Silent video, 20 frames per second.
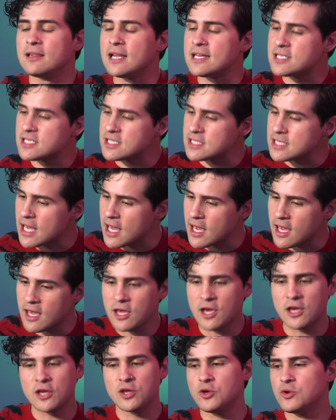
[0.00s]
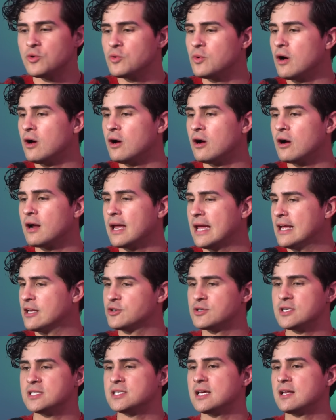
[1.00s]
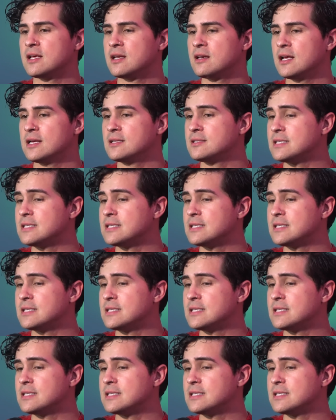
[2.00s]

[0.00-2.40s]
let's say you are interested in